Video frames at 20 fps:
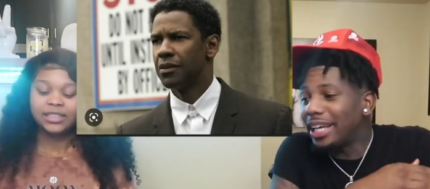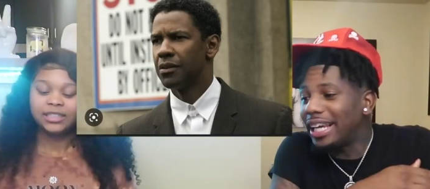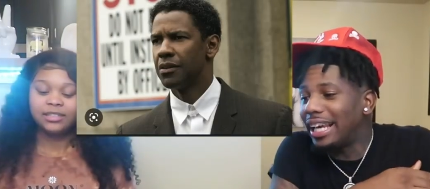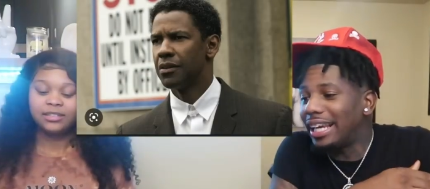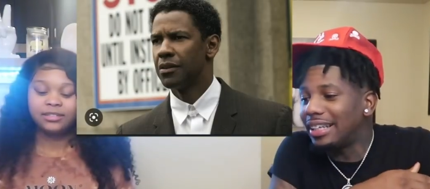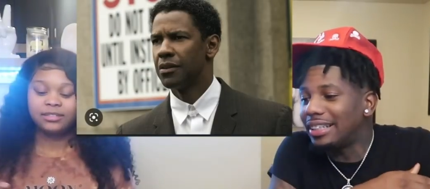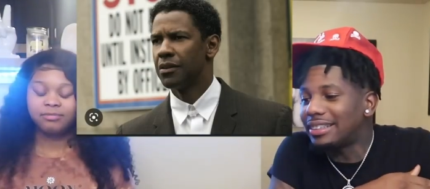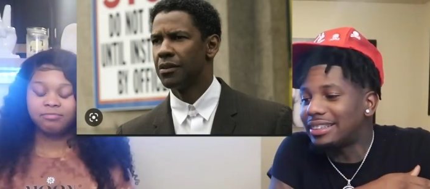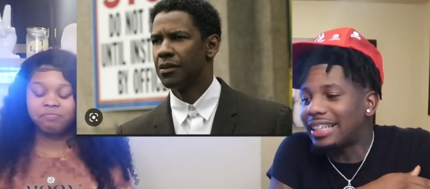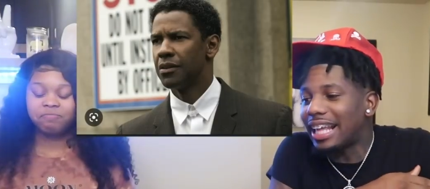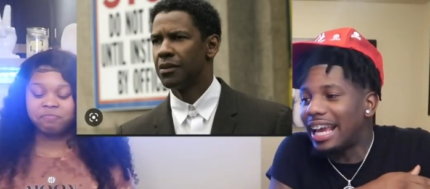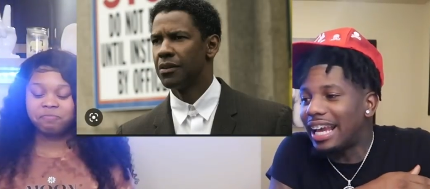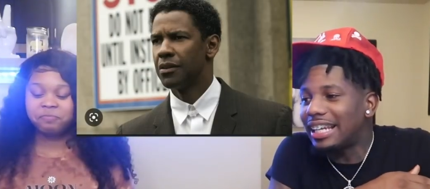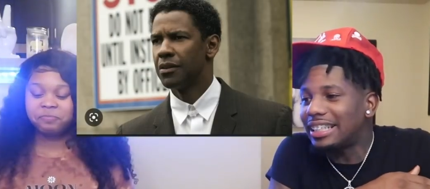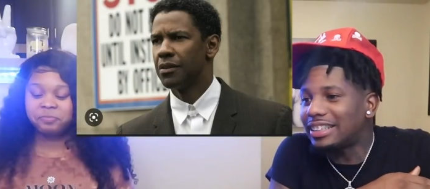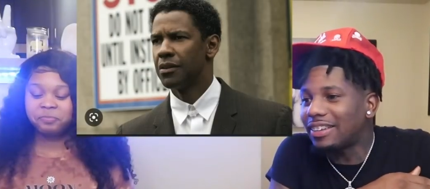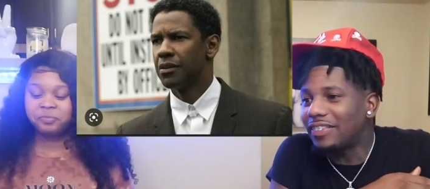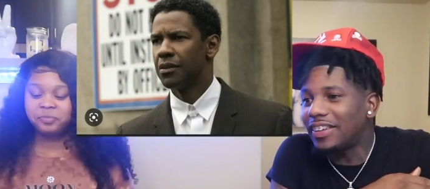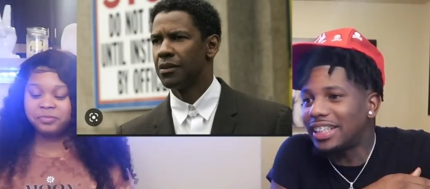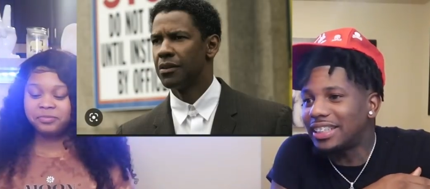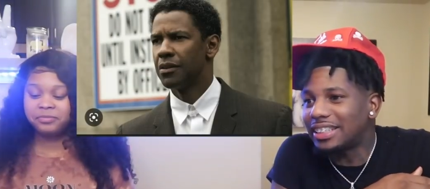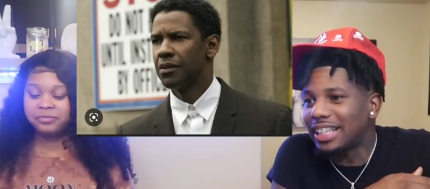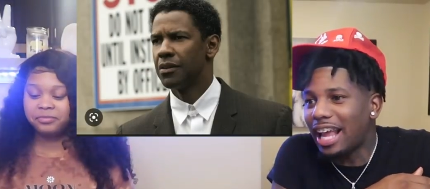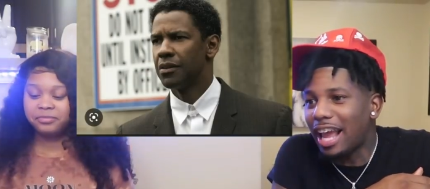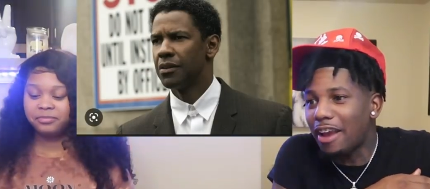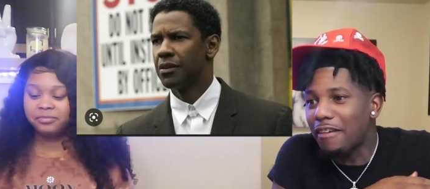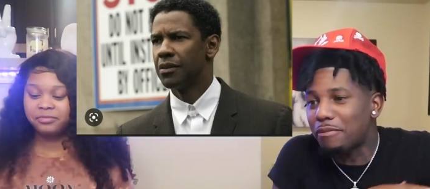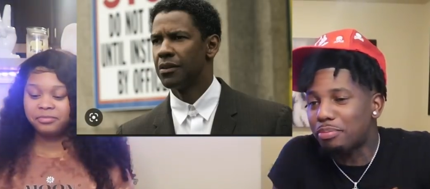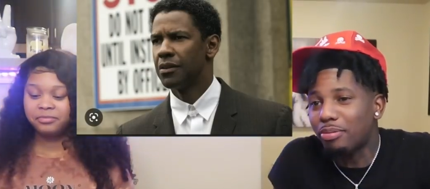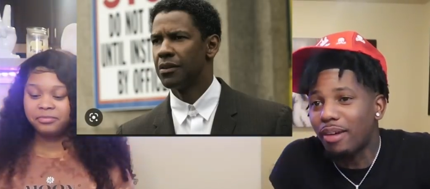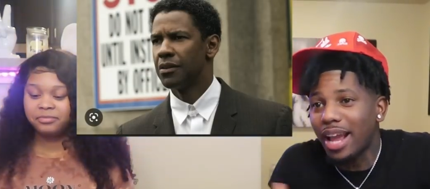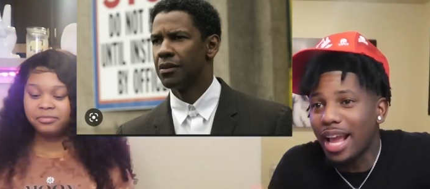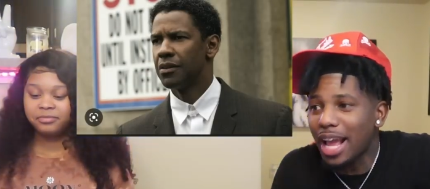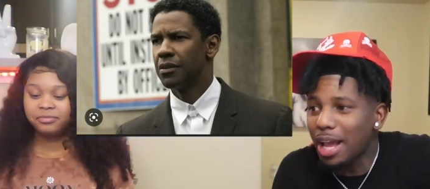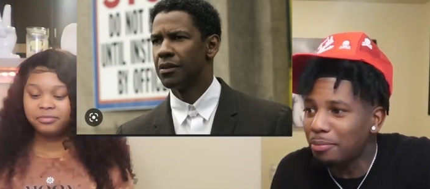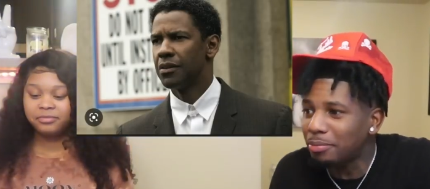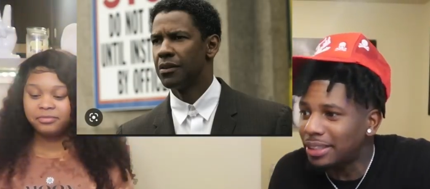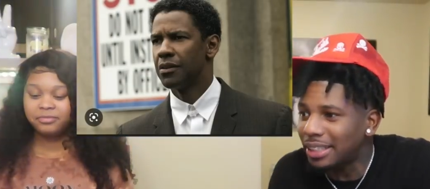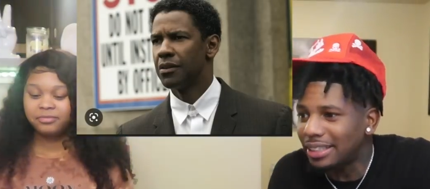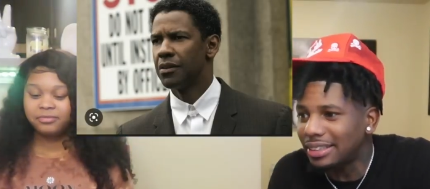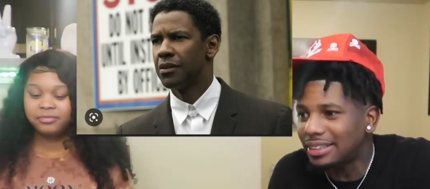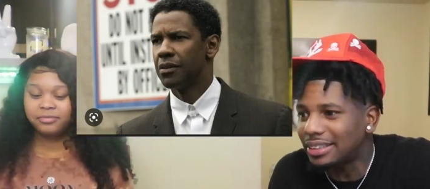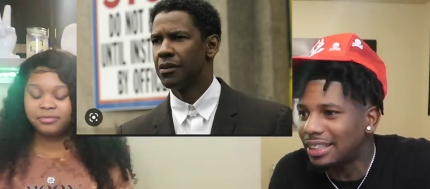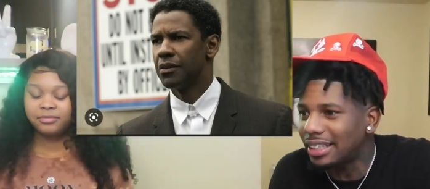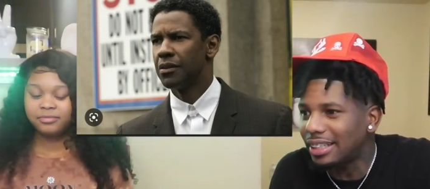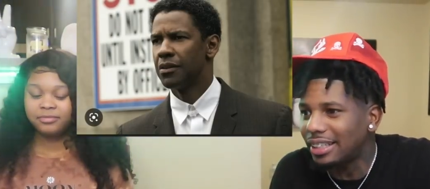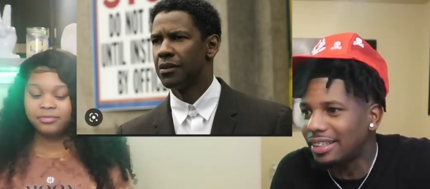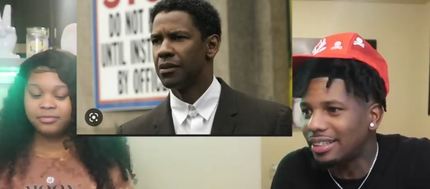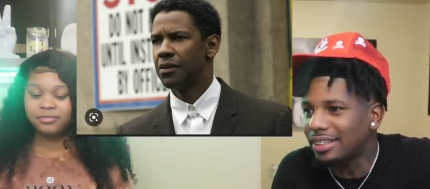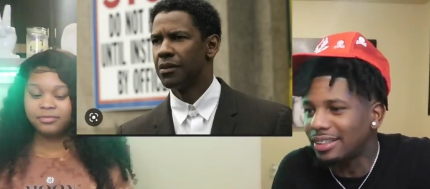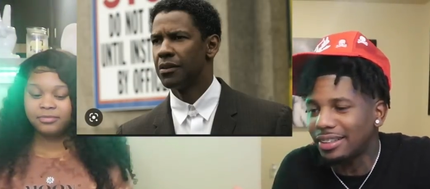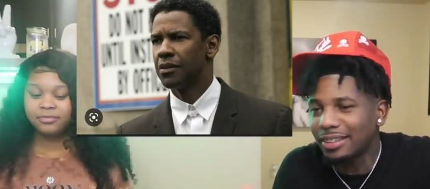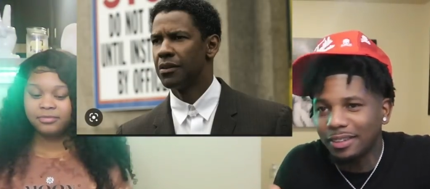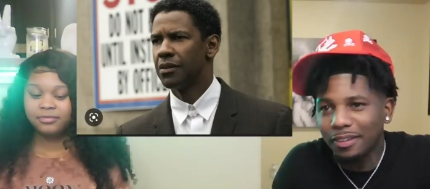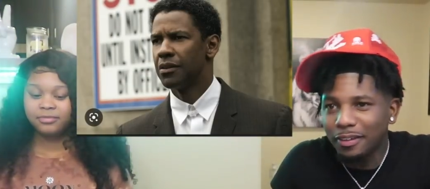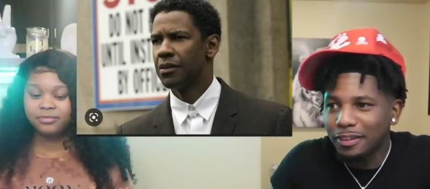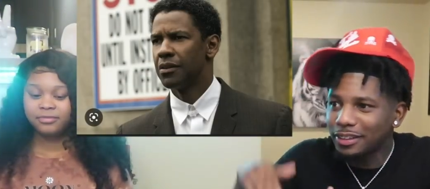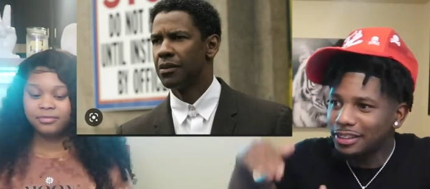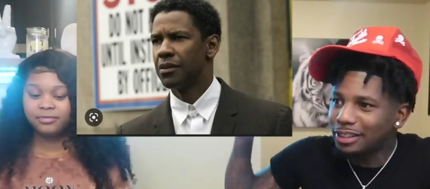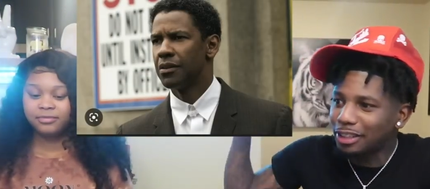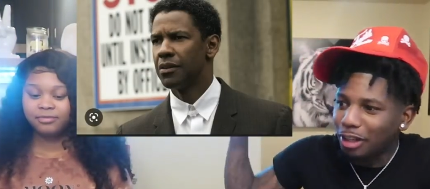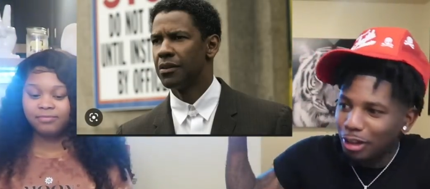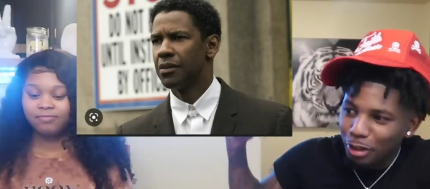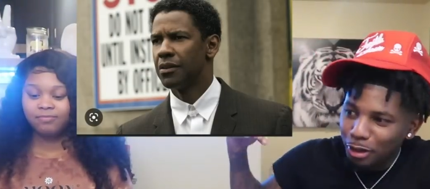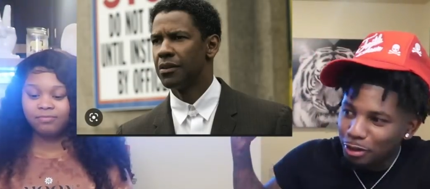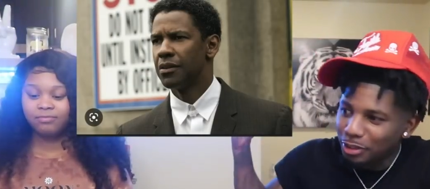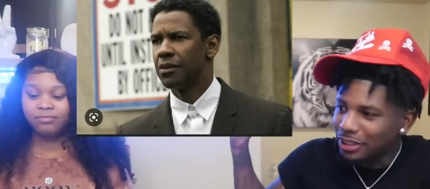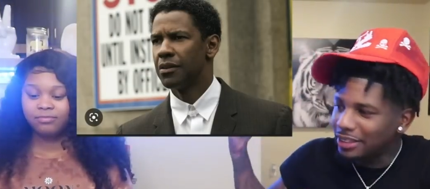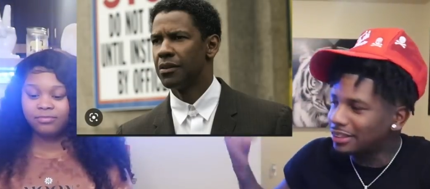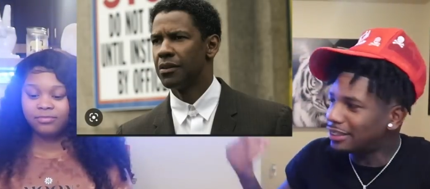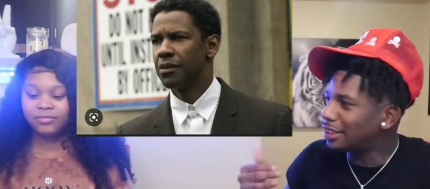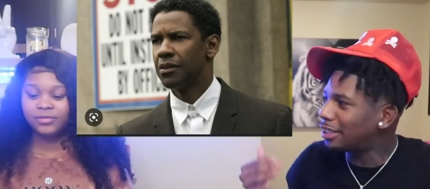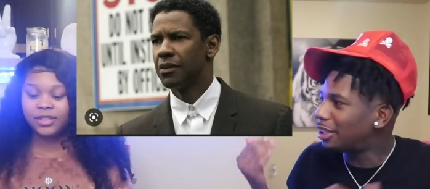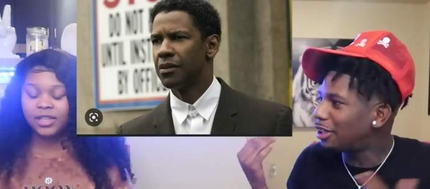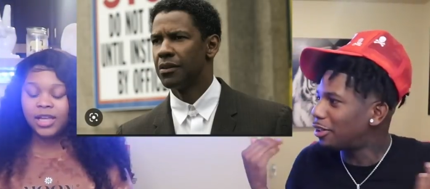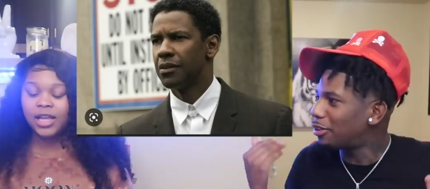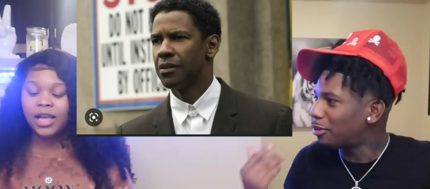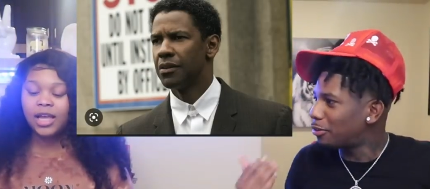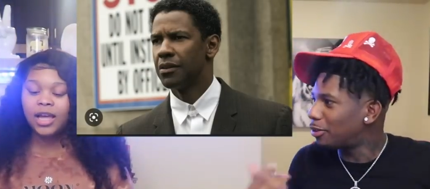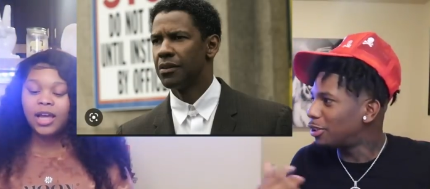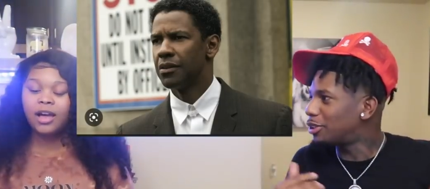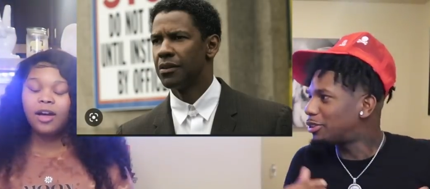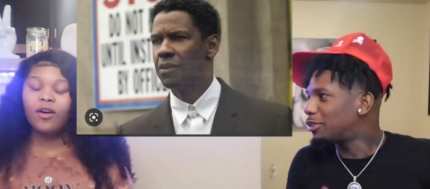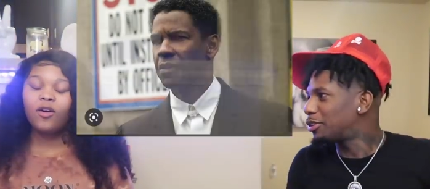Speaker 1: to any stage of his life, prime Denzel to old Denzel. Would